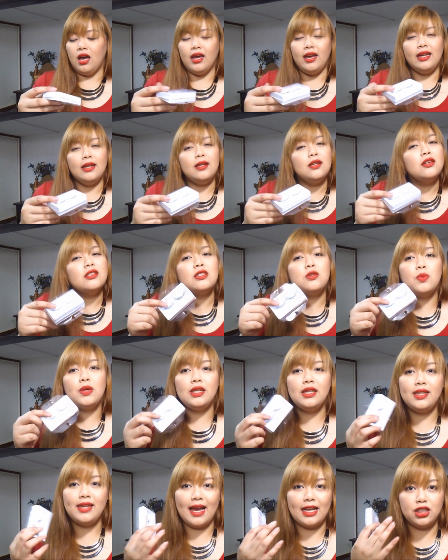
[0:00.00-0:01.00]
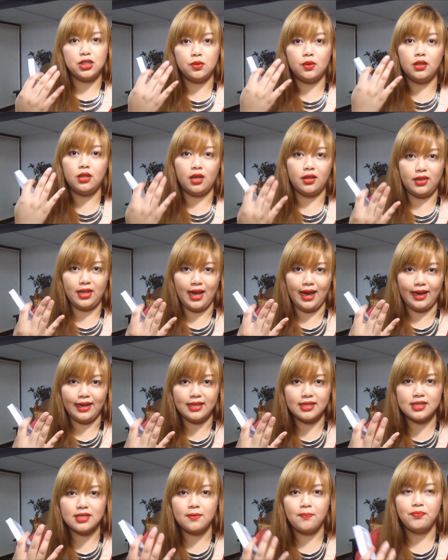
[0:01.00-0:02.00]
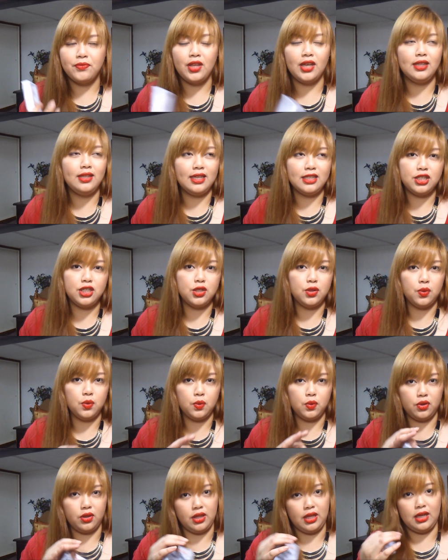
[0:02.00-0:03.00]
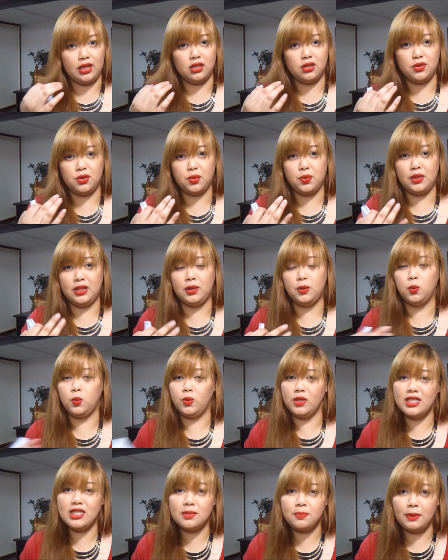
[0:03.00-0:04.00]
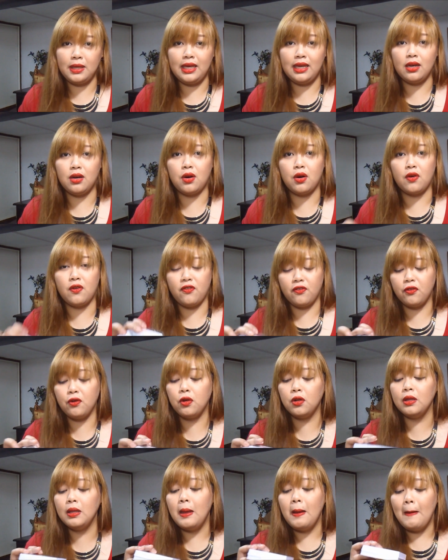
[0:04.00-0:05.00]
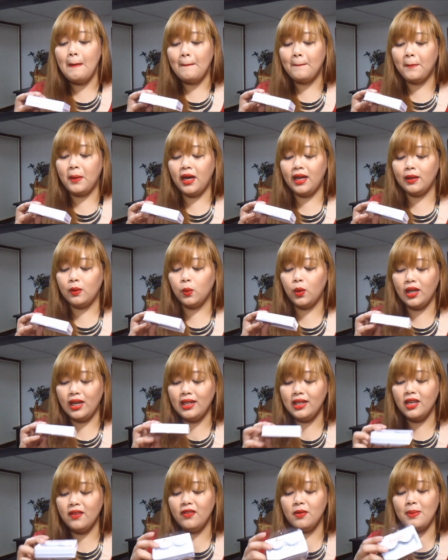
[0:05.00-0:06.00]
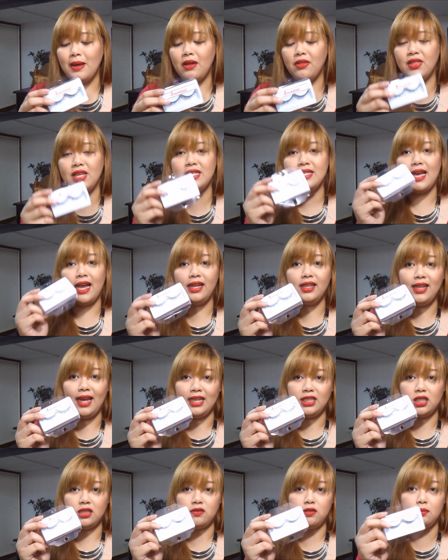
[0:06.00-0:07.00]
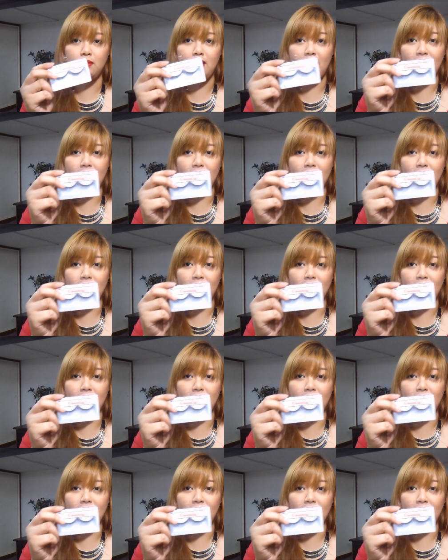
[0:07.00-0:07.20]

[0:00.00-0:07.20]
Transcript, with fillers: it looks really natural on the eyes unless you know they look really wispy or full but what I love about this eyelashes from